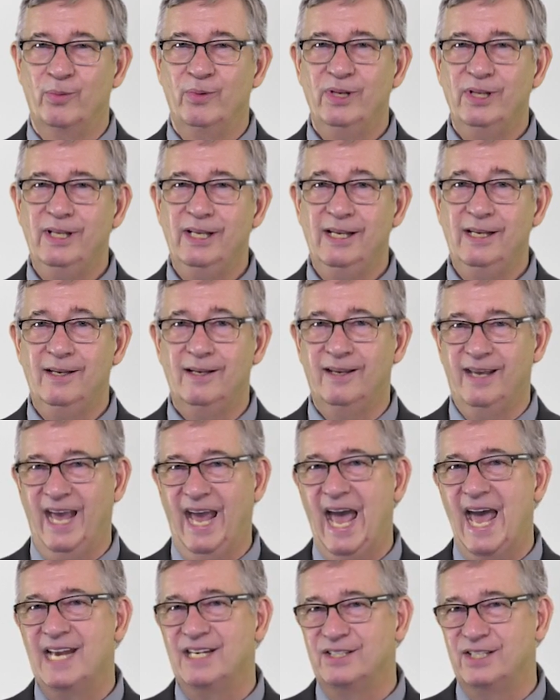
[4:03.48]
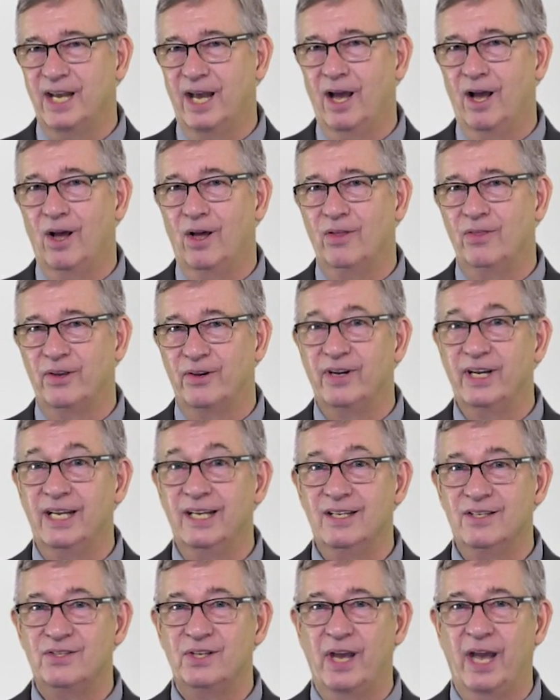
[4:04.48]
really can tell there
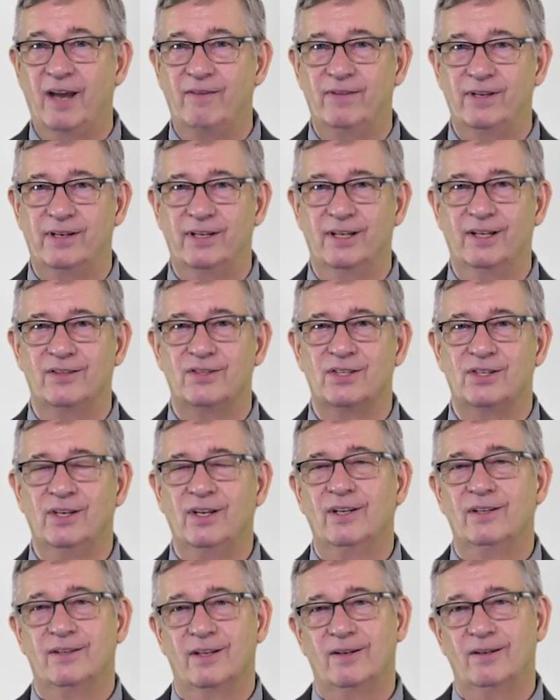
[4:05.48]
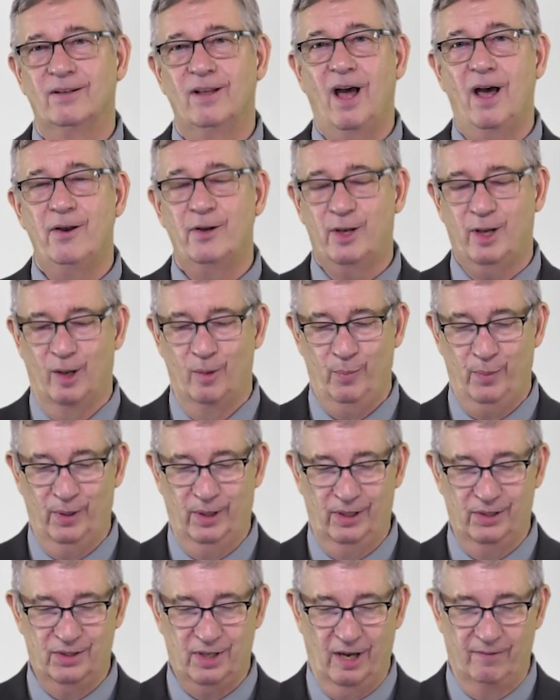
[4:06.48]
is evidence that a lot of
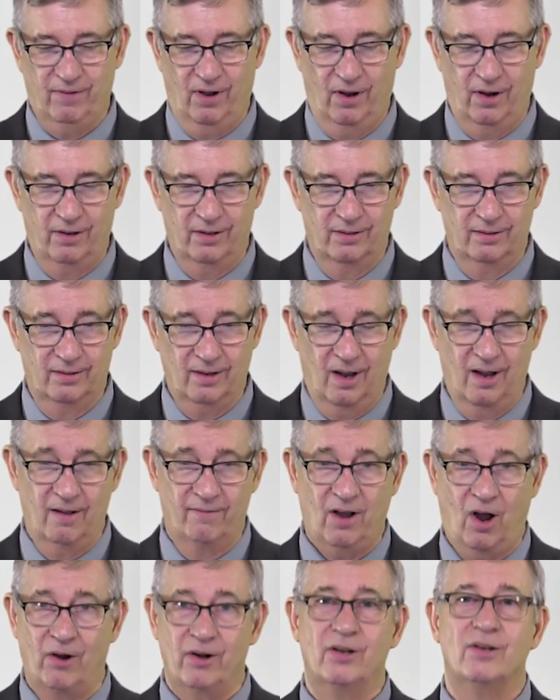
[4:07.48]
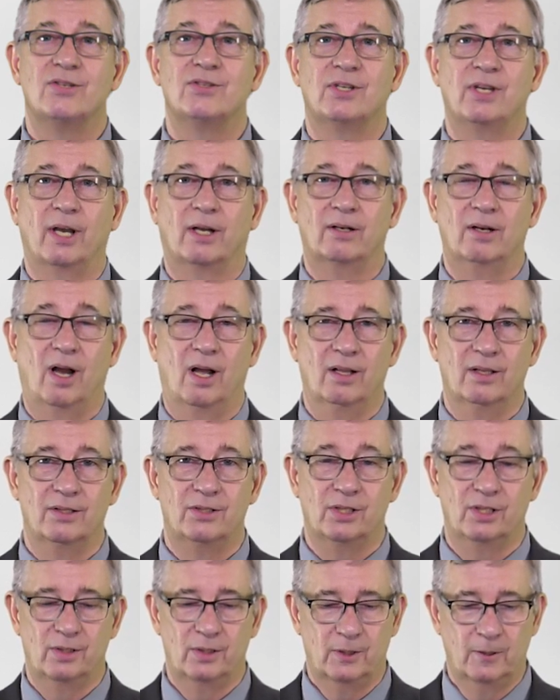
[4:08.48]
companies have hard, uh, harnessed
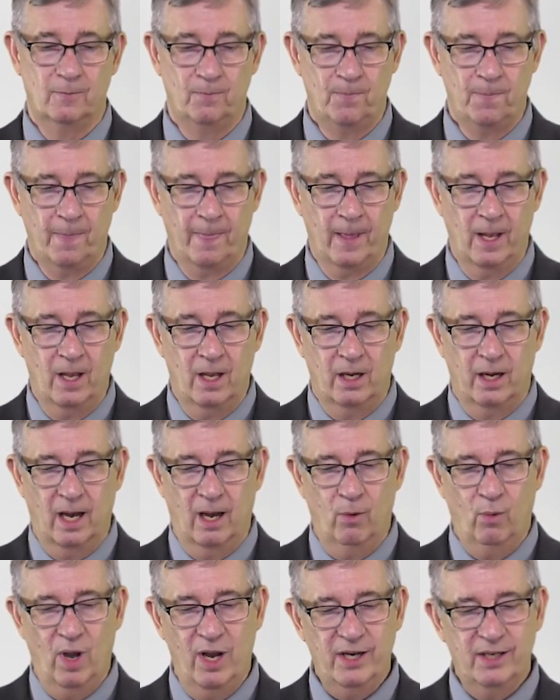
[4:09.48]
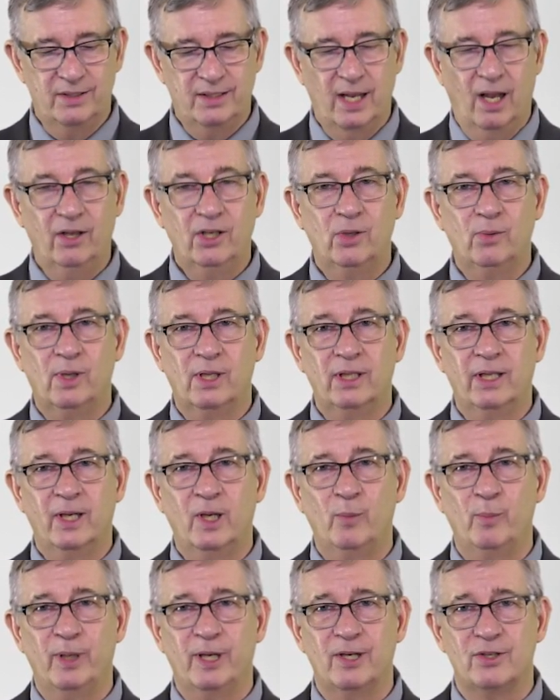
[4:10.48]
technologies. Now I want to tell you a
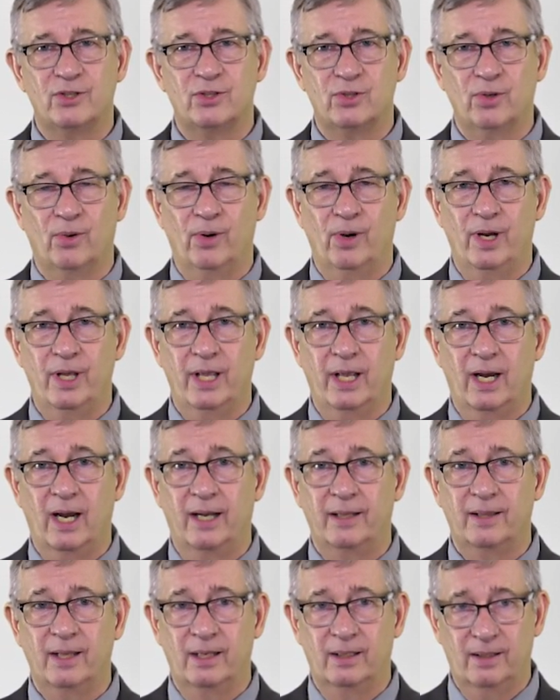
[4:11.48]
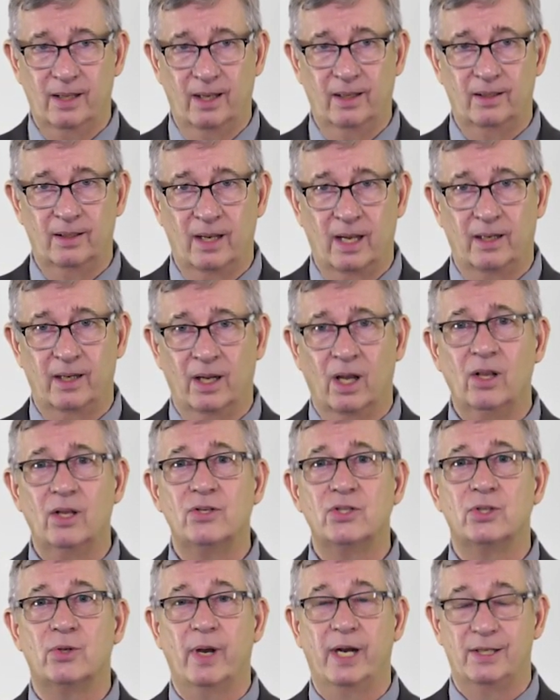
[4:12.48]
little bit of story that I think that, that
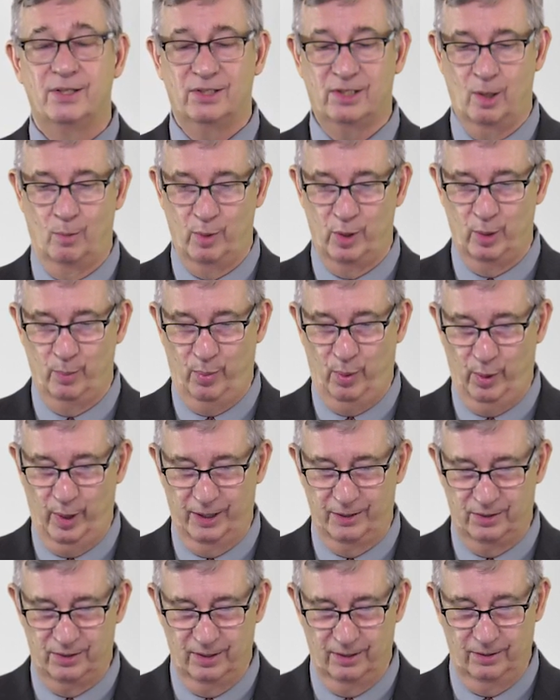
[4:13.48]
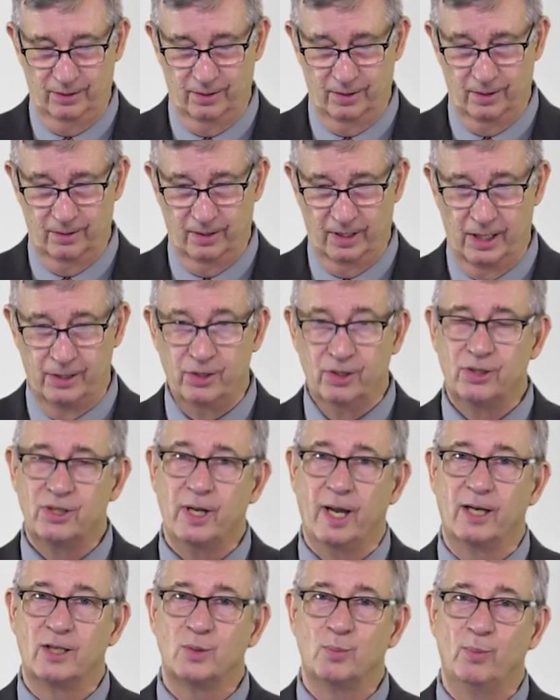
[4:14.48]
illustrates some of the points in your, in your
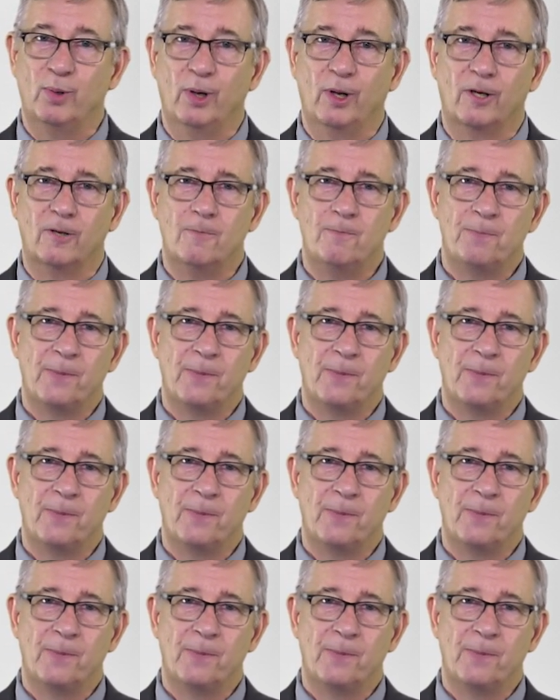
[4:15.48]
textbook.